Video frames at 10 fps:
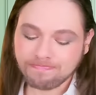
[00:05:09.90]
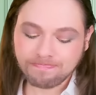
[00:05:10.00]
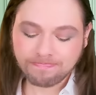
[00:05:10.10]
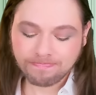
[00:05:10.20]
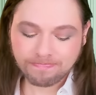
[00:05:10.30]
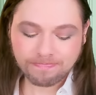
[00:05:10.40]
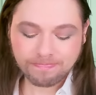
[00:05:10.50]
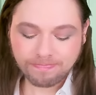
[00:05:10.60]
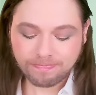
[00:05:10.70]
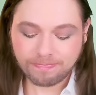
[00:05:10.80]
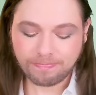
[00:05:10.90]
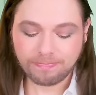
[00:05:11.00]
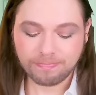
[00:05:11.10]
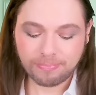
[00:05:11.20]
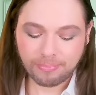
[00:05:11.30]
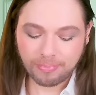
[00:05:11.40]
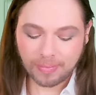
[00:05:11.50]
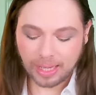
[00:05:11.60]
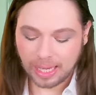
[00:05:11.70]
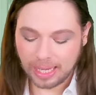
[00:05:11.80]

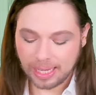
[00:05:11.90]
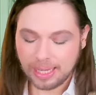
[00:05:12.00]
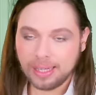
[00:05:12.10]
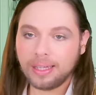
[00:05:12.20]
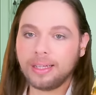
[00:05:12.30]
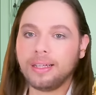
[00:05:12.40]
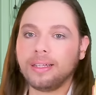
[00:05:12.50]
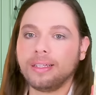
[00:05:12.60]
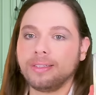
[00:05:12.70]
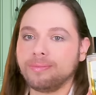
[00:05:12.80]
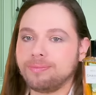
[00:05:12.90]
[no speech]